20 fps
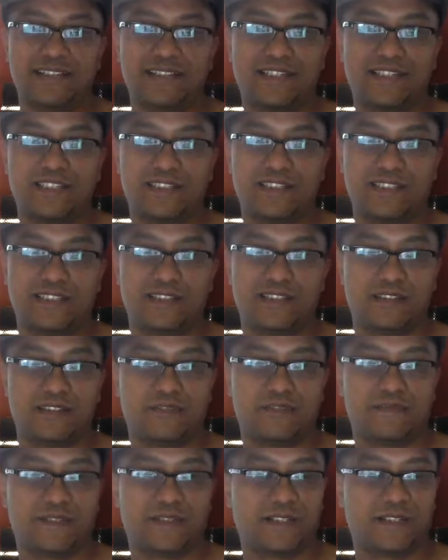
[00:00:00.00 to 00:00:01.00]
like
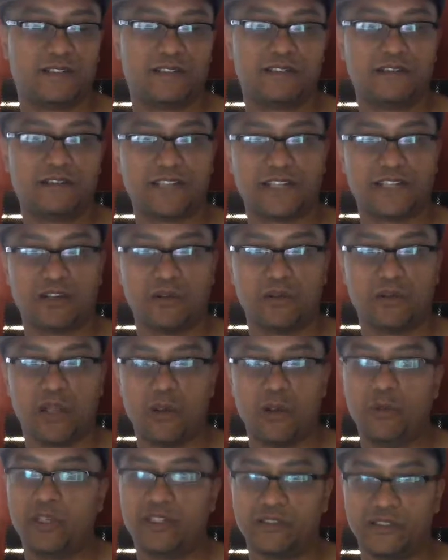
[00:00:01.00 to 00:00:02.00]
freaking like Hulk
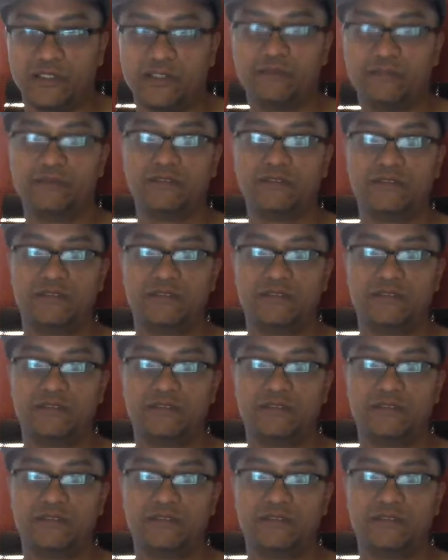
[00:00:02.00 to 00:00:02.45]
Hogan, dude.